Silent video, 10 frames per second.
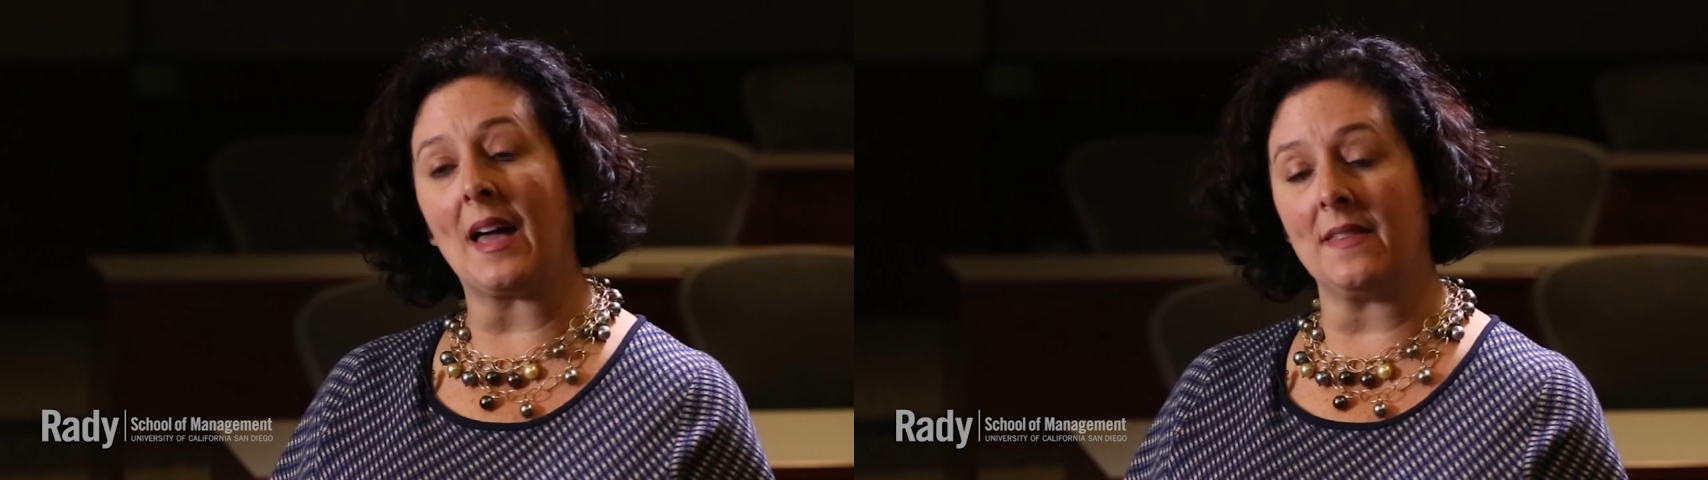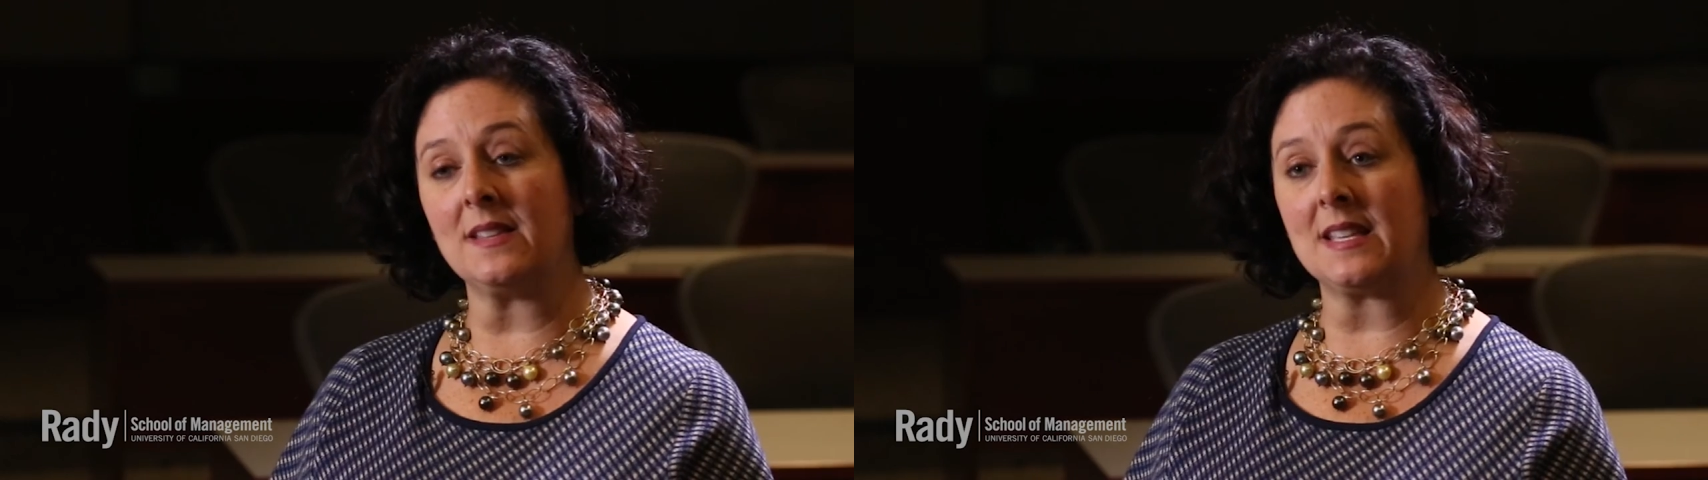
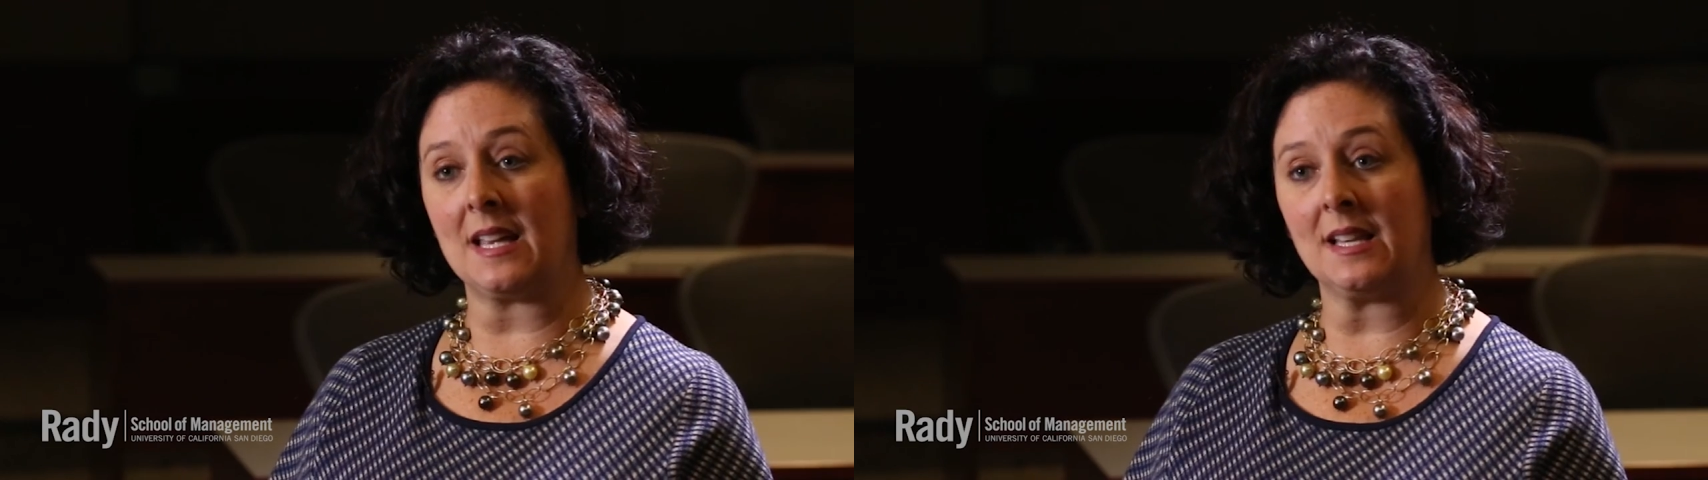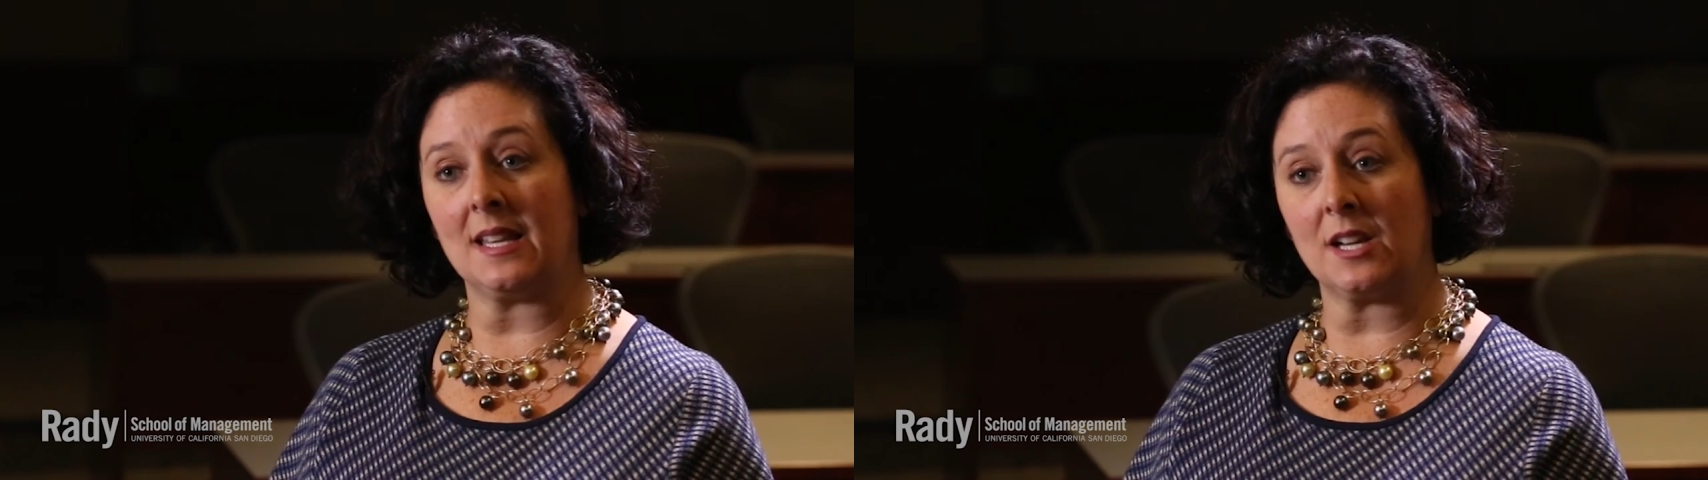and this
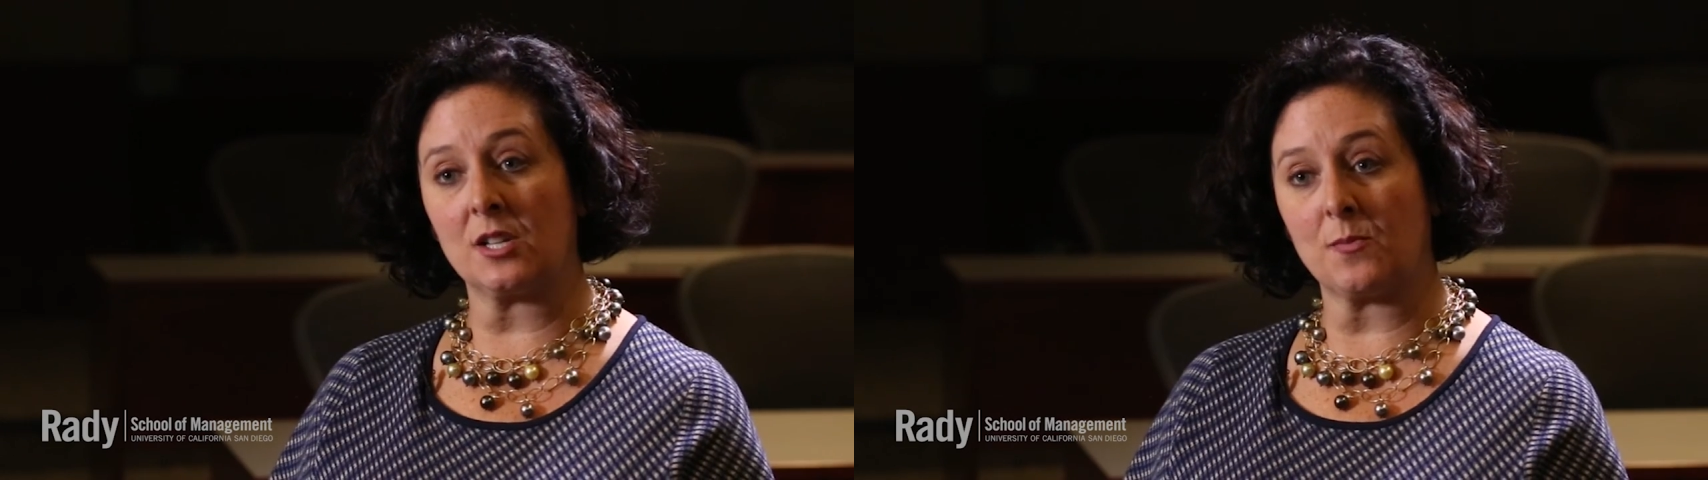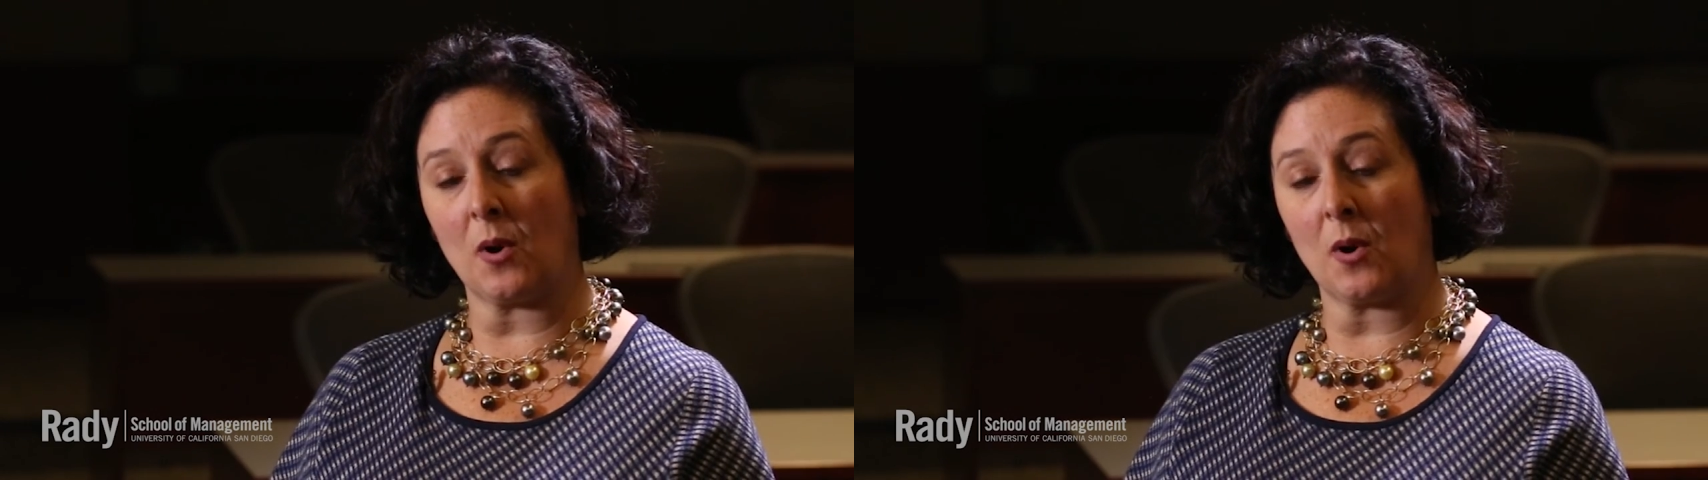analytics